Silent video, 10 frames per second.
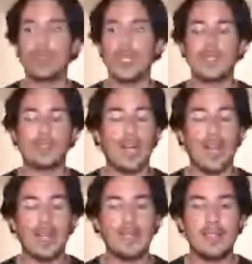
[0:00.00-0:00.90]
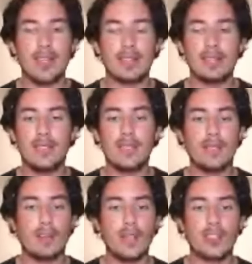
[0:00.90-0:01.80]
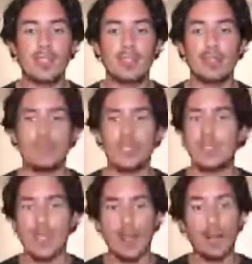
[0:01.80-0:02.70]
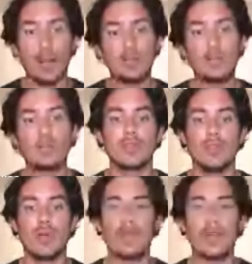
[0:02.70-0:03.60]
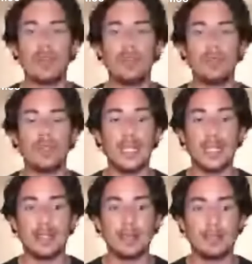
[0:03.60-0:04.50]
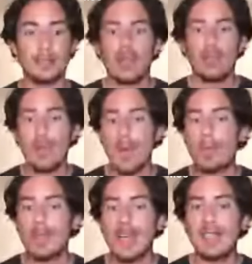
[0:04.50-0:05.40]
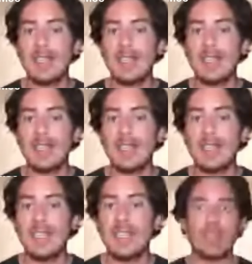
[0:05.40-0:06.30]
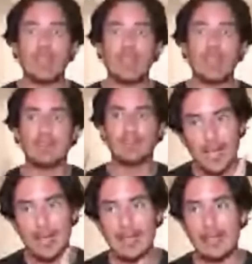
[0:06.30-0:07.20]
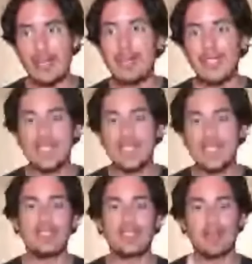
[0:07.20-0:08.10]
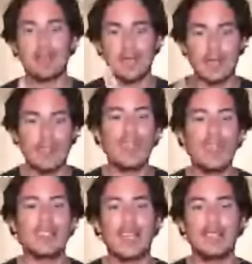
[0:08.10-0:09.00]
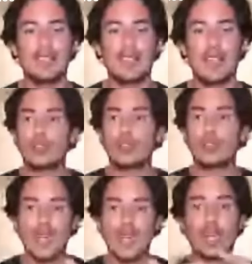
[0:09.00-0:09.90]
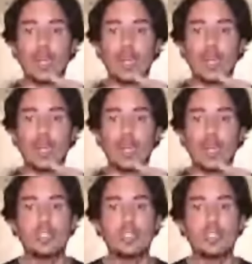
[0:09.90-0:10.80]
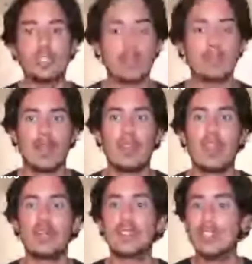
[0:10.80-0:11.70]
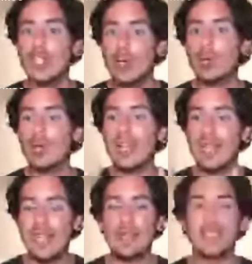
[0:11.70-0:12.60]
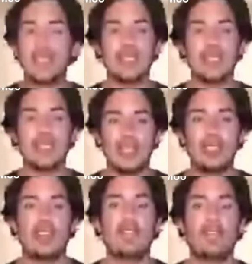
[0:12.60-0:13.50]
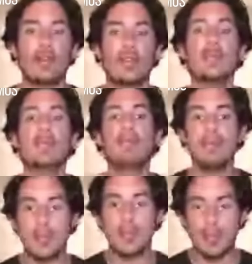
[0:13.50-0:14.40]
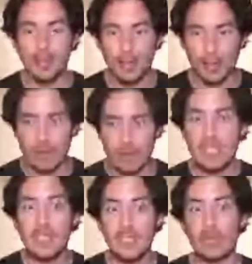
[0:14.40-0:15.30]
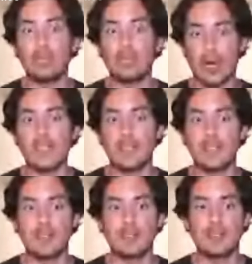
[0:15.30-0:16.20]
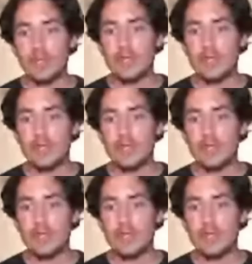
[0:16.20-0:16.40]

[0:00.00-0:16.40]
Just realize that this information is there whenever you need it. Remember that if we have some limit dates, some specific dates to make a collective work, there is no limit date for the individual process.